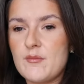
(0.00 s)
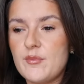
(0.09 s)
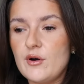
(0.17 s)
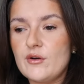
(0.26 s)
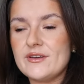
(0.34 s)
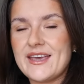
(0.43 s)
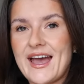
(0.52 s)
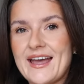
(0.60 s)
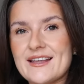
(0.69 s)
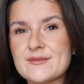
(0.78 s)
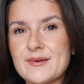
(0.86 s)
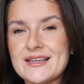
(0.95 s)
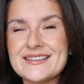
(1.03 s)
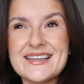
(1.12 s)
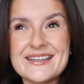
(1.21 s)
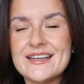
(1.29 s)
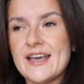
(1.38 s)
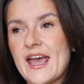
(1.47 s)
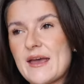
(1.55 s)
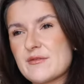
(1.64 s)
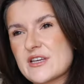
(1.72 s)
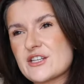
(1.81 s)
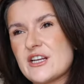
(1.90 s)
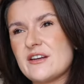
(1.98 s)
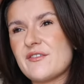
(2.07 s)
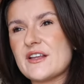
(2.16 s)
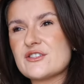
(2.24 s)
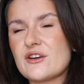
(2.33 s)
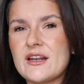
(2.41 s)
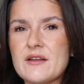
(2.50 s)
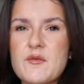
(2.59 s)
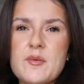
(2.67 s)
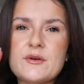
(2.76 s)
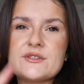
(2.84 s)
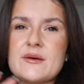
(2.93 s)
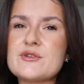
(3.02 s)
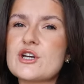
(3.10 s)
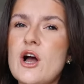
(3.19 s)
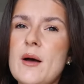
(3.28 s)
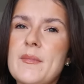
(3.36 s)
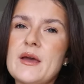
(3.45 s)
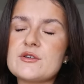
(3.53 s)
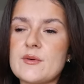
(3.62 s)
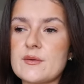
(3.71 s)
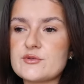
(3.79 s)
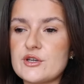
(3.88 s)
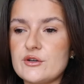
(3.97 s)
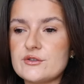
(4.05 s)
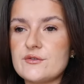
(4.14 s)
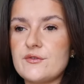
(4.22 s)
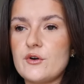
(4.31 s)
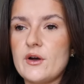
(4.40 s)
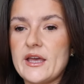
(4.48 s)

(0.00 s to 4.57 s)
But yeah, it's amazing. There's actually an event on in Liverpool today which you can't make, which I'm absolutely gutted for.